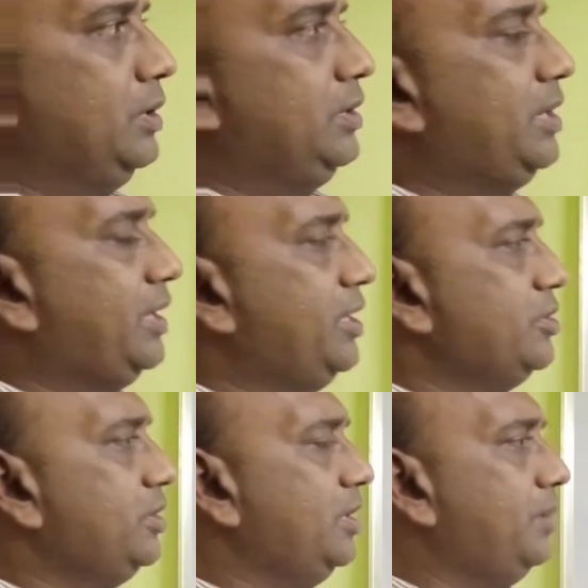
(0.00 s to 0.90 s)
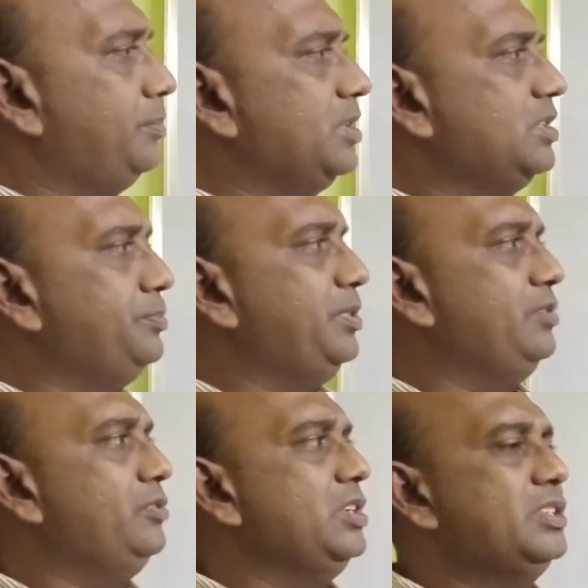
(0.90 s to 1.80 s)
The rational numbers
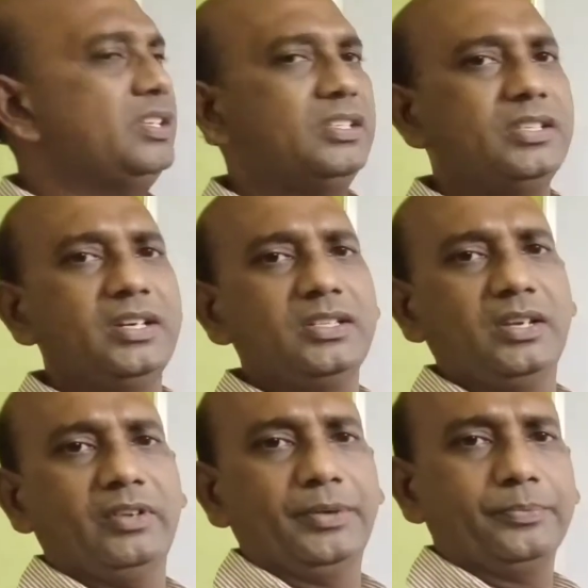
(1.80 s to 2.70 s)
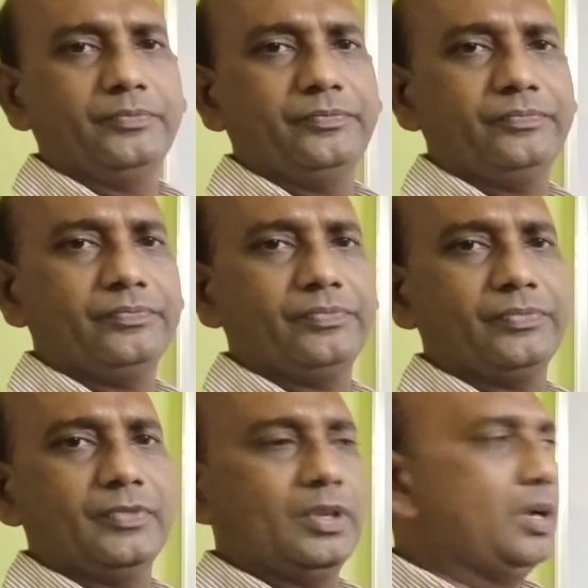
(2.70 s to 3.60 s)
between 6 and 7
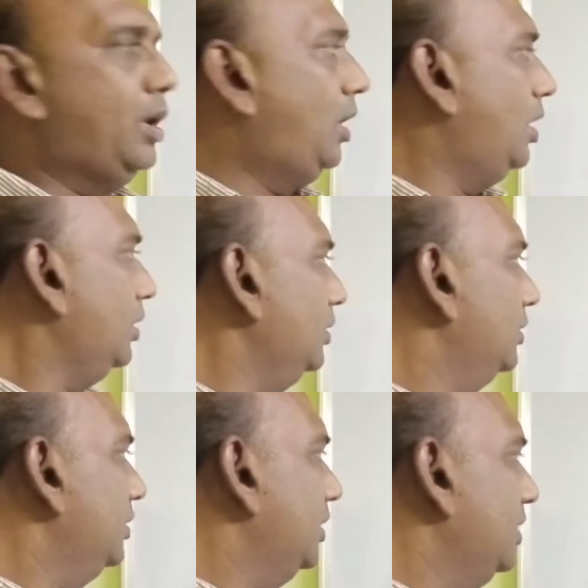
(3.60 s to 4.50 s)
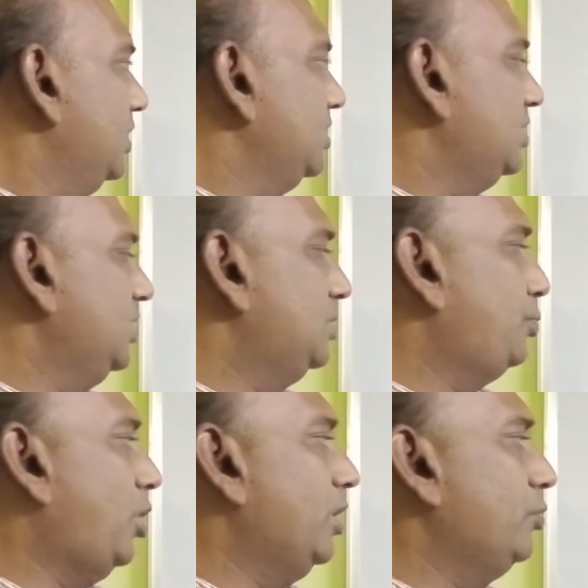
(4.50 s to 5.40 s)
are
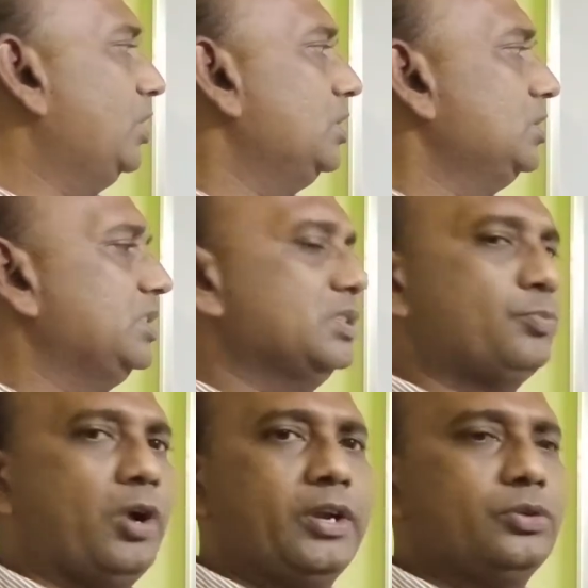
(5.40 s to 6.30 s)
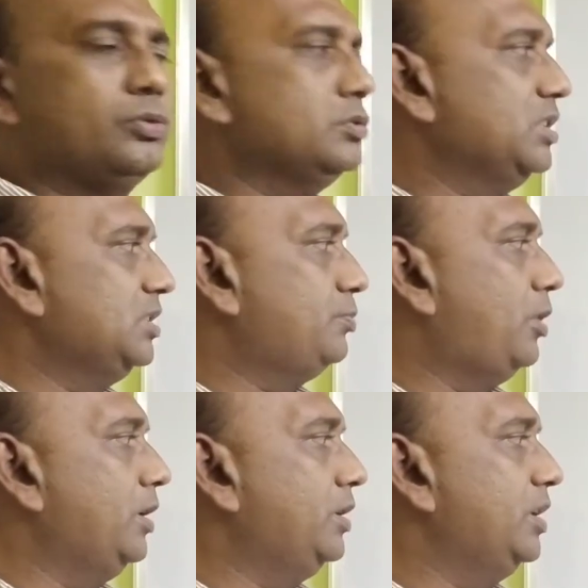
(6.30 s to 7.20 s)
6.1, 6.2,
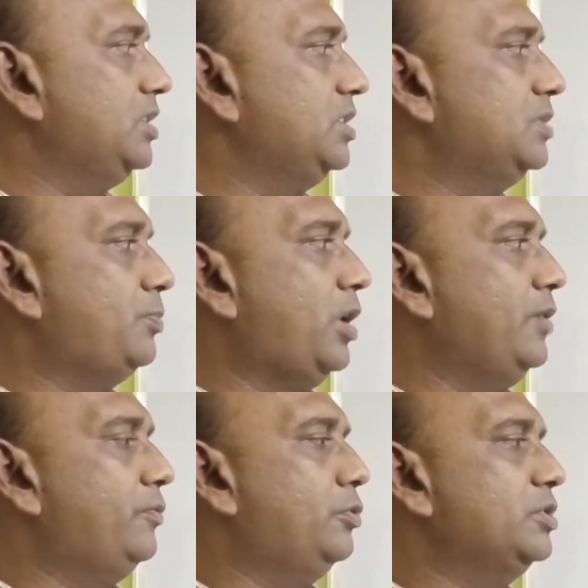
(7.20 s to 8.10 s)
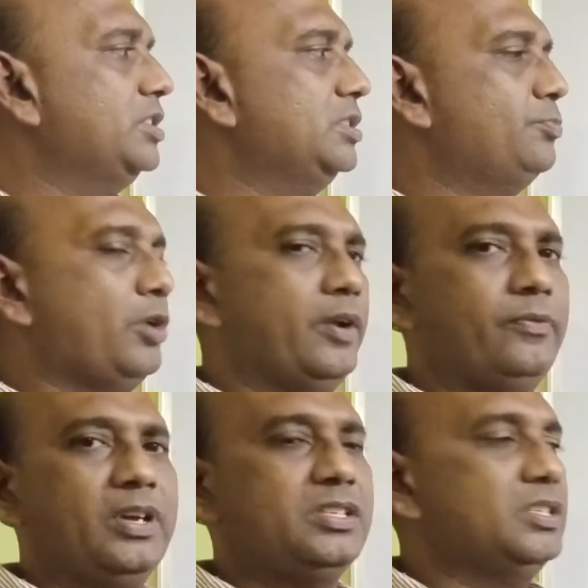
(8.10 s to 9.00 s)
6.3, 6.4,
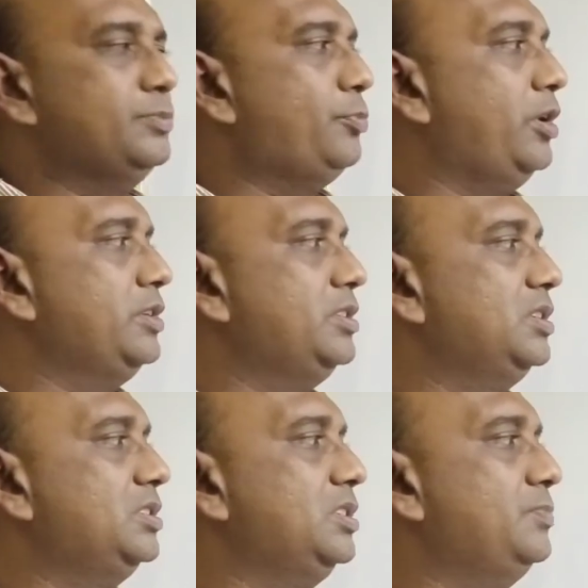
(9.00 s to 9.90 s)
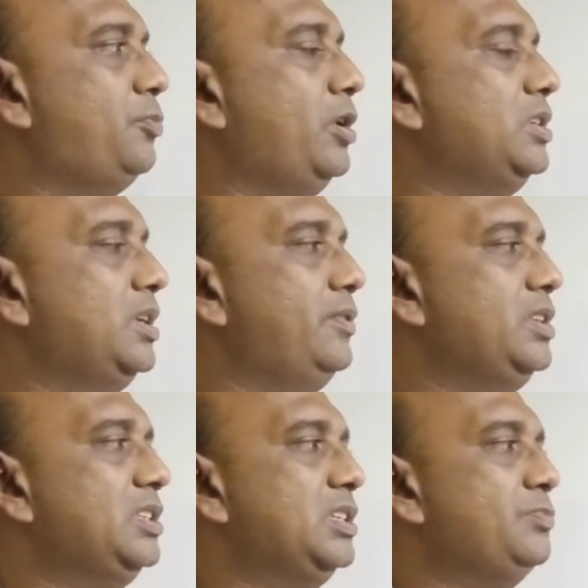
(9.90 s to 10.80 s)
6.5, 6.6, 6.7,
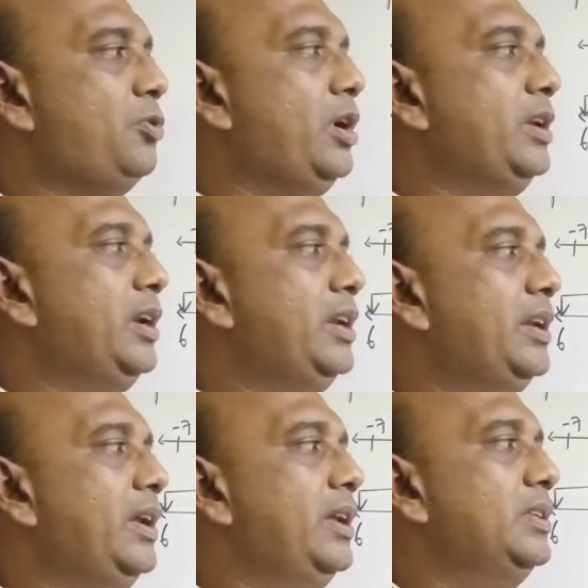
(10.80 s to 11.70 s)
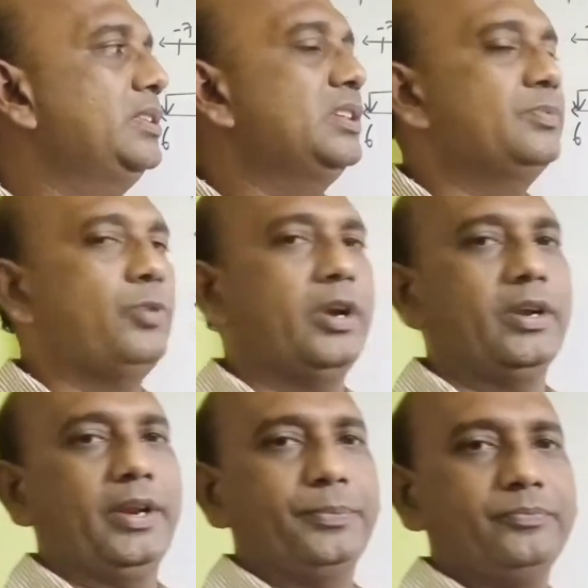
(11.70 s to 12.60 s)
6.8,
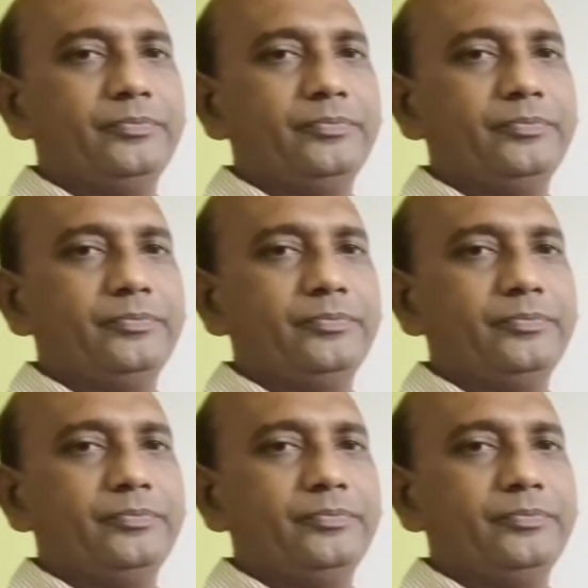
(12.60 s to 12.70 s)
6.9.